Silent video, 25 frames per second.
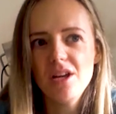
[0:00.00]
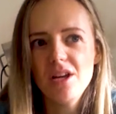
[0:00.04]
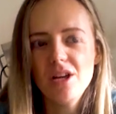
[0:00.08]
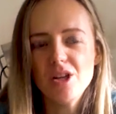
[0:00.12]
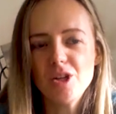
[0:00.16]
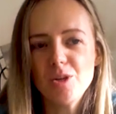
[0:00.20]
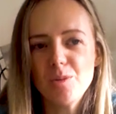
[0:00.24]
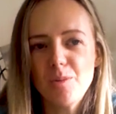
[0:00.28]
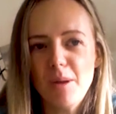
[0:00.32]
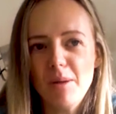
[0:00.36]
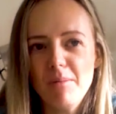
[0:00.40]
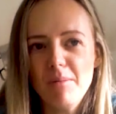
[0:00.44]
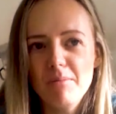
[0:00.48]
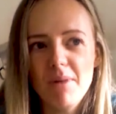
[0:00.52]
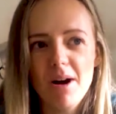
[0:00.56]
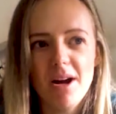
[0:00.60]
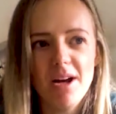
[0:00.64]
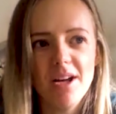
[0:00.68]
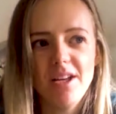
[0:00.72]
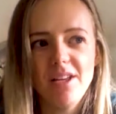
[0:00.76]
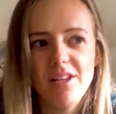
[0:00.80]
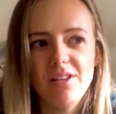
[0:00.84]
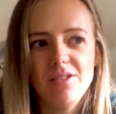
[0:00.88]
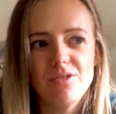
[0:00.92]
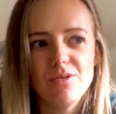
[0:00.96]
So my
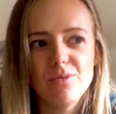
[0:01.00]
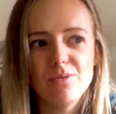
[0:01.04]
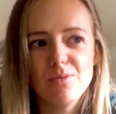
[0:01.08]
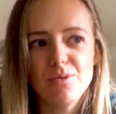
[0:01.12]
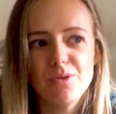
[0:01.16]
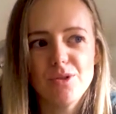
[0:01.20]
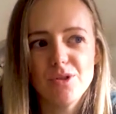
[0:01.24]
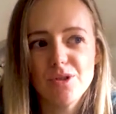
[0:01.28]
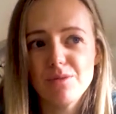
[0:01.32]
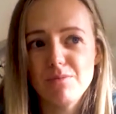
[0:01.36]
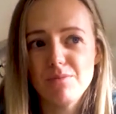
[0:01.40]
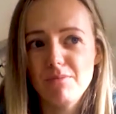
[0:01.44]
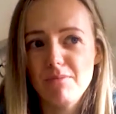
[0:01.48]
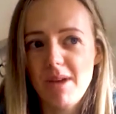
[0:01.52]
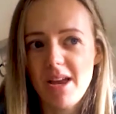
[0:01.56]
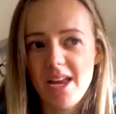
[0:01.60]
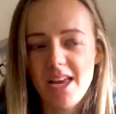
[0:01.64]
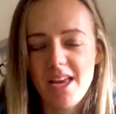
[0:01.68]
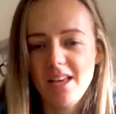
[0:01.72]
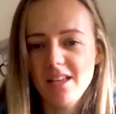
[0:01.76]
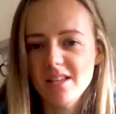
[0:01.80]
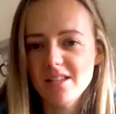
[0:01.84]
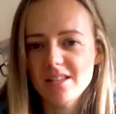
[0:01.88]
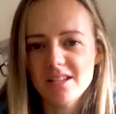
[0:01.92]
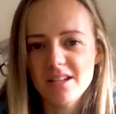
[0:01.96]
mind was just
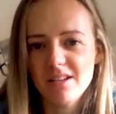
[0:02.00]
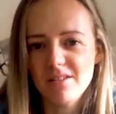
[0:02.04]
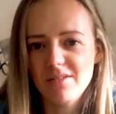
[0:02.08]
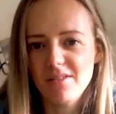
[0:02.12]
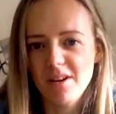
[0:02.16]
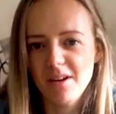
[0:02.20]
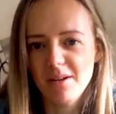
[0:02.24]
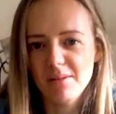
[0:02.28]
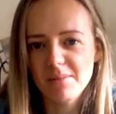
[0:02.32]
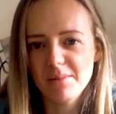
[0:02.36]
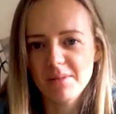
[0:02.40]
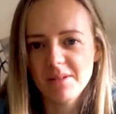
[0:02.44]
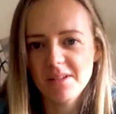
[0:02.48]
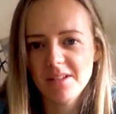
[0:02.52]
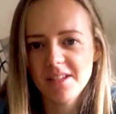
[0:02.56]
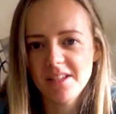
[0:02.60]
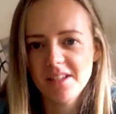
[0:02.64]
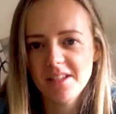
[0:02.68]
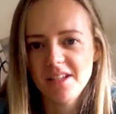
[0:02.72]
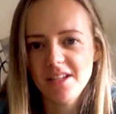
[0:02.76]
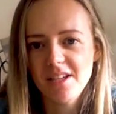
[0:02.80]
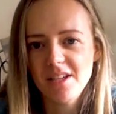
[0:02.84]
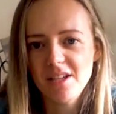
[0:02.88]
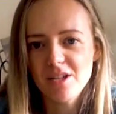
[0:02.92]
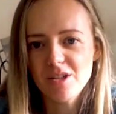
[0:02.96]
making stuff up.
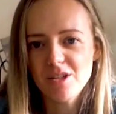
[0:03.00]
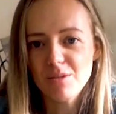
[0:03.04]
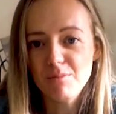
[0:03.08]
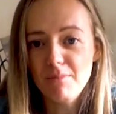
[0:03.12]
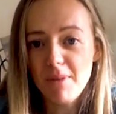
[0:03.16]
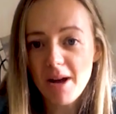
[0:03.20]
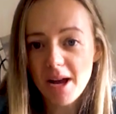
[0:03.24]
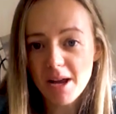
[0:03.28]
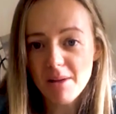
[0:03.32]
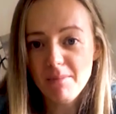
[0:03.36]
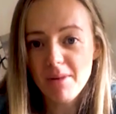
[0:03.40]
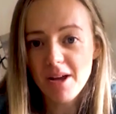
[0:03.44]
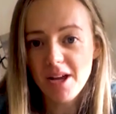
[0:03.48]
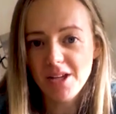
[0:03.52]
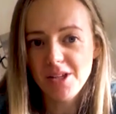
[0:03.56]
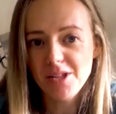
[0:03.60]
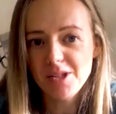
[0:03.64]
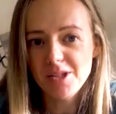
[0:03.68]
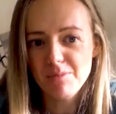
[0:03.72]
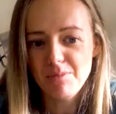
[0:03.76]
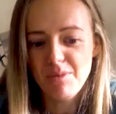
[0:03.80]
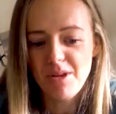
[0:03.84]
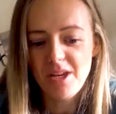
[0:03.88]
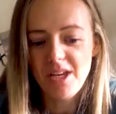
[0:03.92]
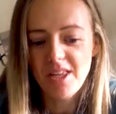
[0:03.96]
So my mind
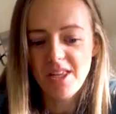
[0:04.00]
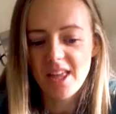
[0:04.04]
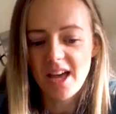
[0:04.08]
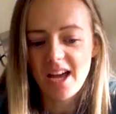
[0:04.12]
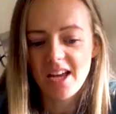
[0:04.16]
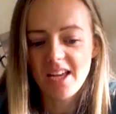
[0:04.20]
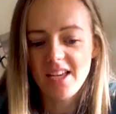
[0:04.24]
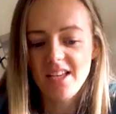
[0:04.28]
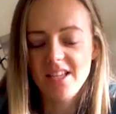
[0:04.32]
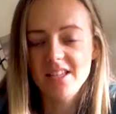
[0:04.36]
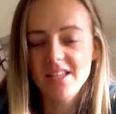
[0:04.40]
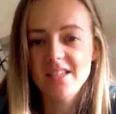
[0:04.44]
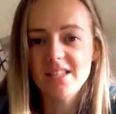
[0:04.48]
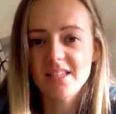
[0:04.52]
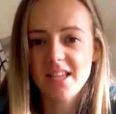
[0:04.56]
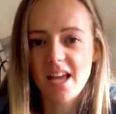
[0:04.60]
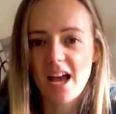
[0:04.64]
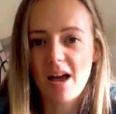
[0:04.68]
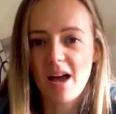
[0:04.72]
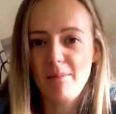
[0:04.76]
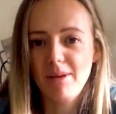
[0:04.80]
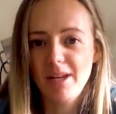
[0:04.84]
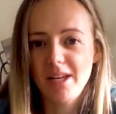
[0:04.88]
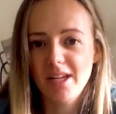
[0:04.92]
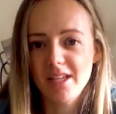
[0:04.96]
to me, that is
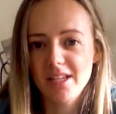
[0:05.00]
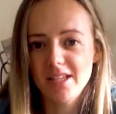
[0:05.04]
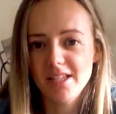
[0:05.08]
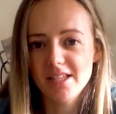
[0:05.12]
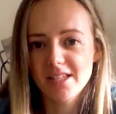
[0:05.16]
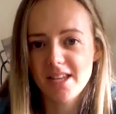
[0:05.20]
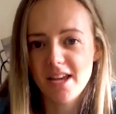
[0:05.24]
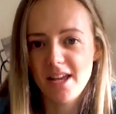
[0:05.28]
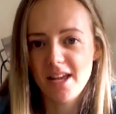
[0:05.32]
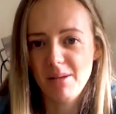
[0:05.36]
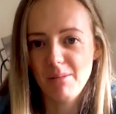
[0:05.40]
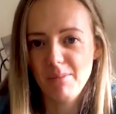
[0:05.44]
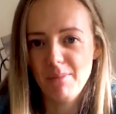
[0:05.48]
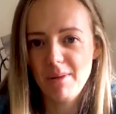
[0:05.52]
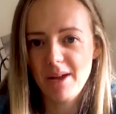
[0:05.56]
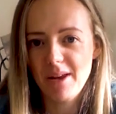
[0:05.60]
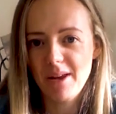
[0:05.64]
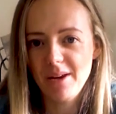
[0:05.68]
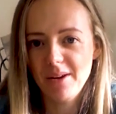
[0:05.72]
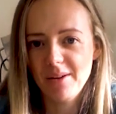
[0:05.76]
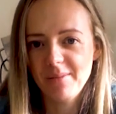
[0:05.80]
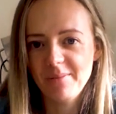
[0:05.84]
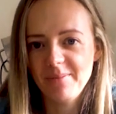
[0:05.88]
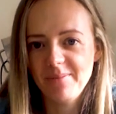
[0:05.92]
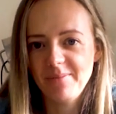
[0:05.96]
scabbing and it's getting
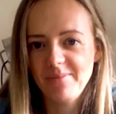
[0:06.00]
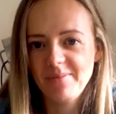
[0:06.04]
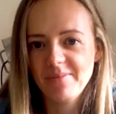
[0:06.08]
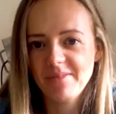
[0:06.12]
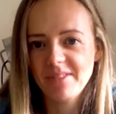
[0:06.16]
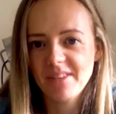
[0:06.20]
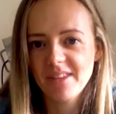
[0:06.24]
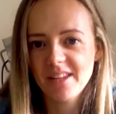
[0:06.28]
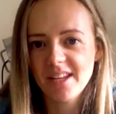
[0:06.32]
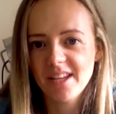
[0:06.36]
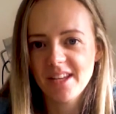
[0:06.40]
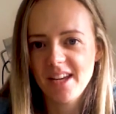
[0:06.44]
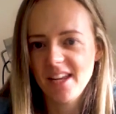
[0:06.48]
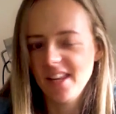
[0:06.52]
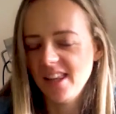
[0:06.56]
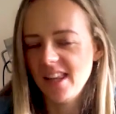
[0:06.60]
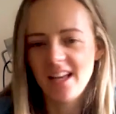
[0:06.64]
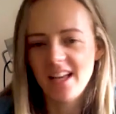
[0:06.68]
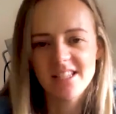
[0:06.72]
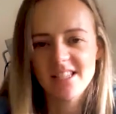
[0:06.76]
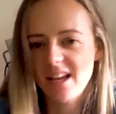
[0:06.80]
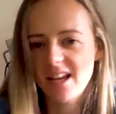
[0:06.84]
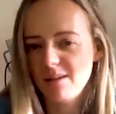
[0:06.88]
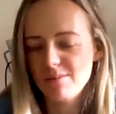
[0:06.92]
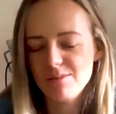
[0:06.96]
better. And
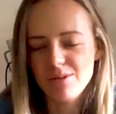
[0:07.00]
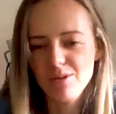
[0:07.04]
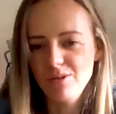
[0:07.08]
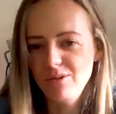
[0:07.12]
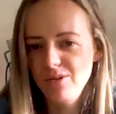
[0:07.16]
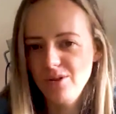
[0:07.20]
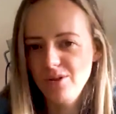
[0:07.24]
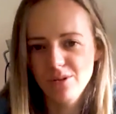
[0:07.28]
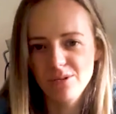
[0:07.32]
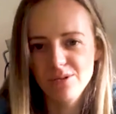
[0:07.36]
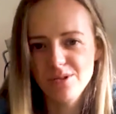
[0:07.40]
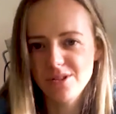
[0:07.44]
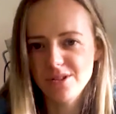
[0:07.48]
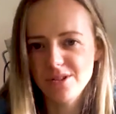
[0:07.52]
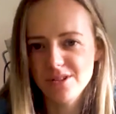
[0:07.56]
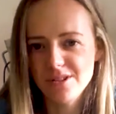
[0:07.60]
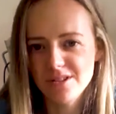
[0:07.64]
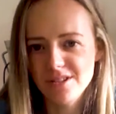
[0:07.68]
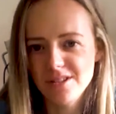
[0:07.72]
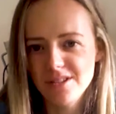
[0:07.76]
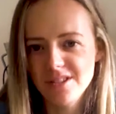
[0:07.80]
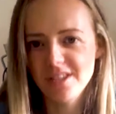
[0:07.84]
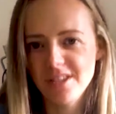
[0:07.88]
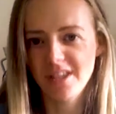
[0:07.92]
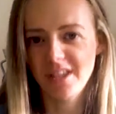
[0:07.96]
that's absolute
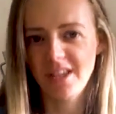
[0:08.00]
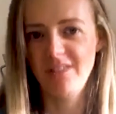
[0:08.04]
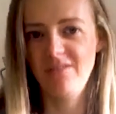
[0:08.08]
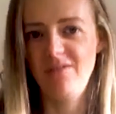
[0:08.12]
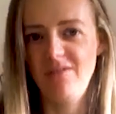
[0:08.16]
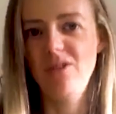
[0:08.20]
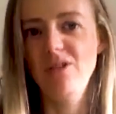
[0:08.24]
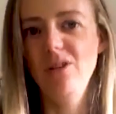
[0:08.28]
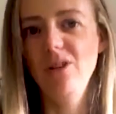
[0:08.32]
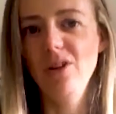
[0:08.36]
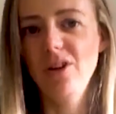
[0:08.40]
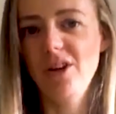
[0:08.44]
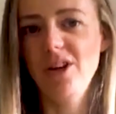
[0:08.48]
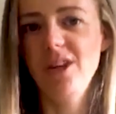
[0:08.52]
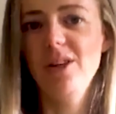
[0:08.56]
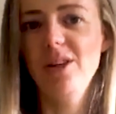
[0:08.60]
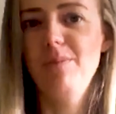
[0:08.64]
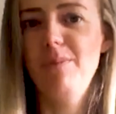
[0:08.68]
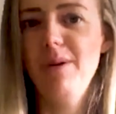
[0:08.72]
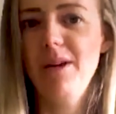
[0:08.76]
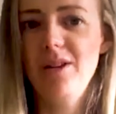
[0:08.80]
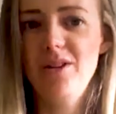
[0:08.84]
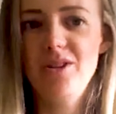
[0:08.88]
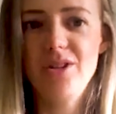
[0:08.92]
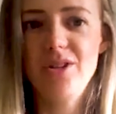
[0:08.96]
nonsense. Like if you look at the
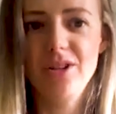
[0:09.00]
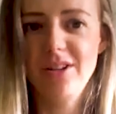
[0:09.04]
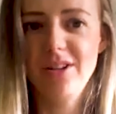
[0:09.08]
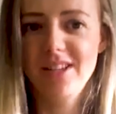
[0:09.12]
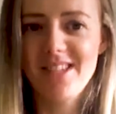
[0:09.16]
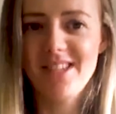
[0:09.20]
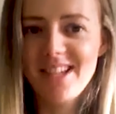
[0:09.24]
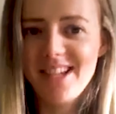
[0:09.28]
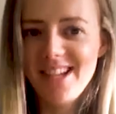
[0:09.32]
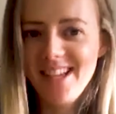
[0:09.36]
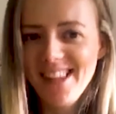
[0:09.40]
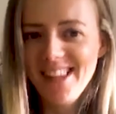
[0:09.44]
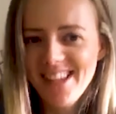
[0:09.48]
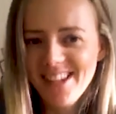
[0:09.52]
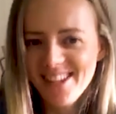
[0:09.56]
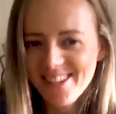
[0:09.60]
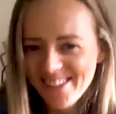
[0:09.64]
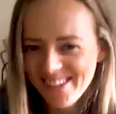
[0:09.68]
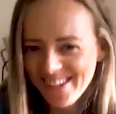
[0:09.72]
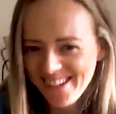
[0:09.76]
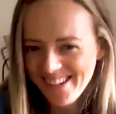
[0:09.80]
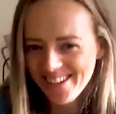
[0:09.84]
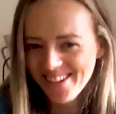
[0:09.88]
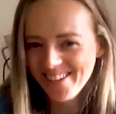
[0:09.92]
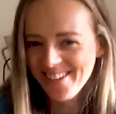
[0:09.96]
picture, it's
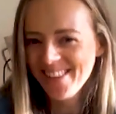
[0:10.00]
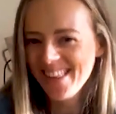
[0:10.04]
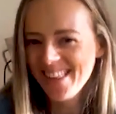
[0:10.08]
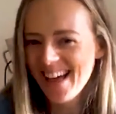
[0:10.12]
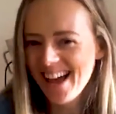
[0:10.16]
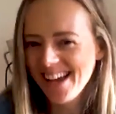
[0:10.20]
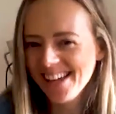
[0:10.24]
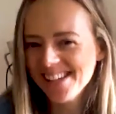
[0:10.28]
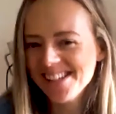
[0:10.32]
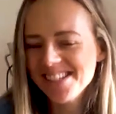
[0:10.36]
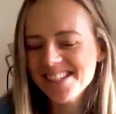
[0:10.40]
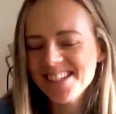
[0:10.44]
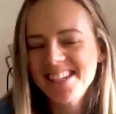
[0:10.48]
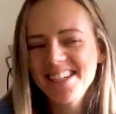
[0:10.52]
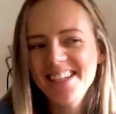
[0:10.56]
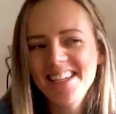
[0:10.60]
clearly not that.